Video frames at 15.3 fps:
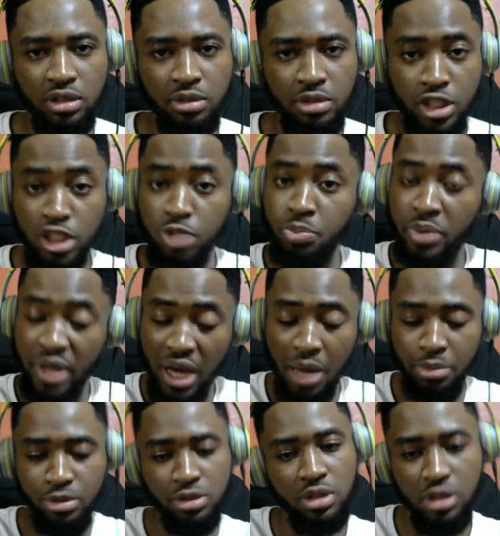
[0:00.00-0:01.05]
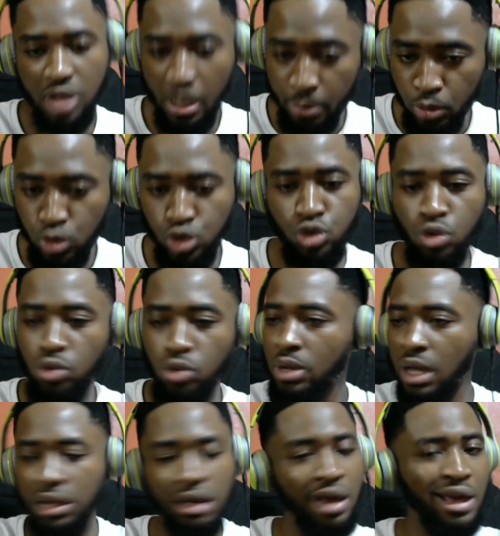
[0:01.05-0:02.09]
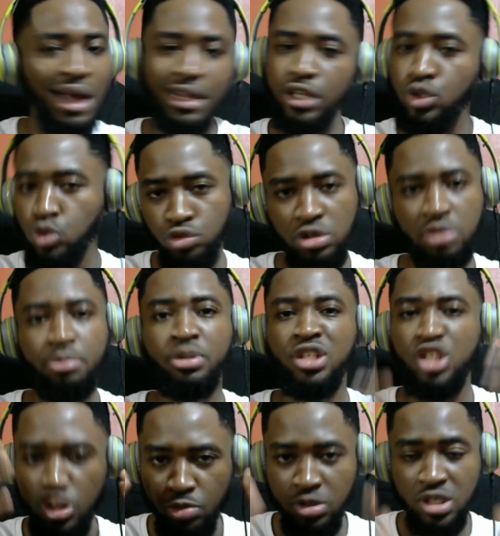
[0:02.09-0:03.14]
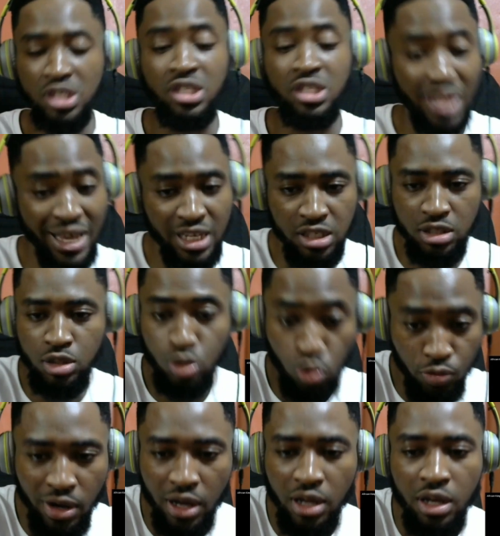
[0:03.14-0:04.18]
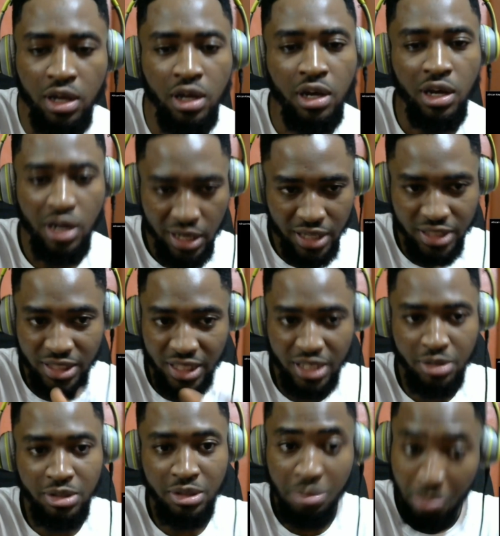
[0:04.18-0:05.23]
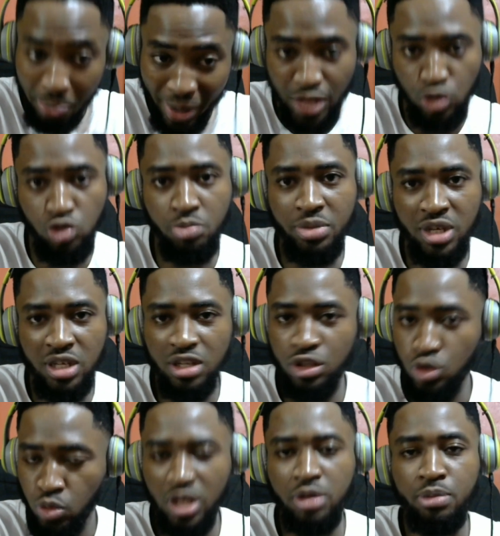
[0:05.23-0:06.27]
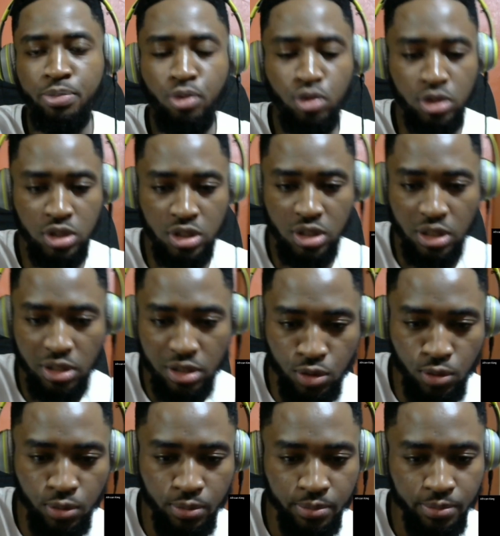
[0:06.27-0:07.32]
This is perhaps. I'm not sure. I didn't correct, but this is nice so far. Let's take it back to the beginning. You'll get the points. Let's go.